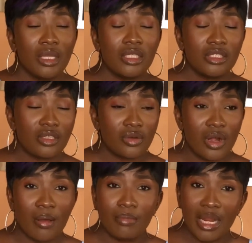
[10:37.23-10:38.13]

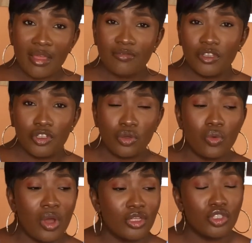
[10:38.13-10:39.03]
Instagram live video,
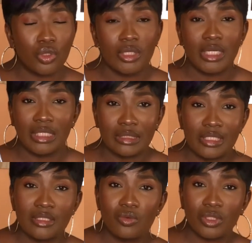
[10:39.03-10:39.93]
go and join and
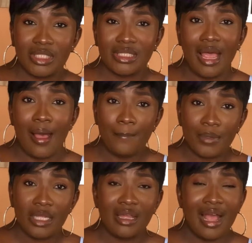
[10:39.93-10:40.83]
see what is
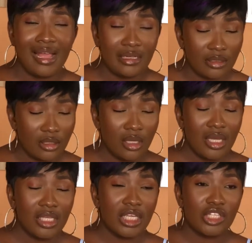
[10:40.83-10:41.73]
happening. And
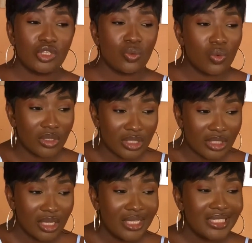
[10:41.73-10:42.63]
it
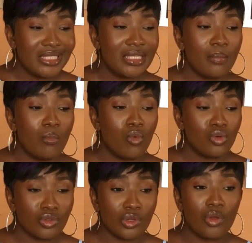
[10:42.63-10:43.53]
was the
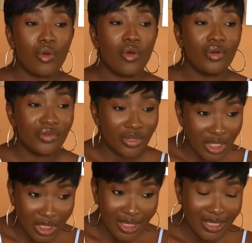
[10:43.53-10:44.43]
most
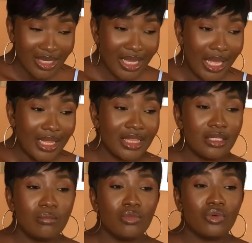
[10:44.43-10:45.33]
gory,
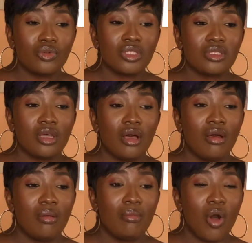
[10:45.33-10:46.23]
the most
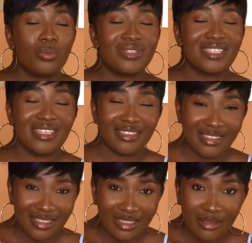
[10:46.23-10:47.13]

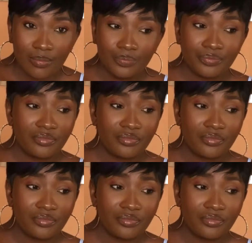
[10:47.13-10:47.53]
upsetting